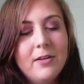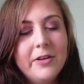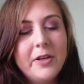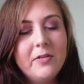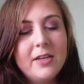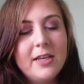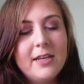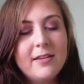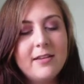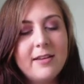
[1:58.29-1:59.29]
using
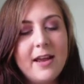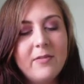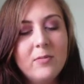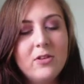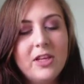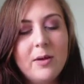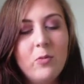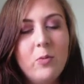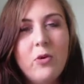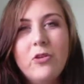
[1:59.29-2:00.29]
these and saving them because you get
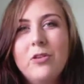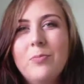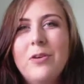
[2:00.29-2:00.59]
more product.